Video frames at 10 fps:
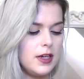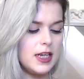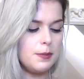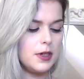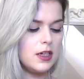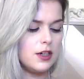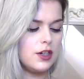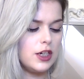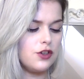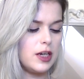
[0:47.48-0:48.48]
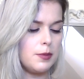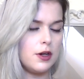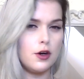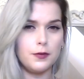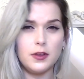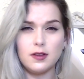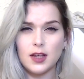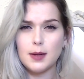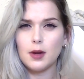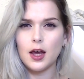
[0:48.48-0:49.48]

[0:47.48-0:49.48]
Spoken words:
the deep conditioning treatment of the same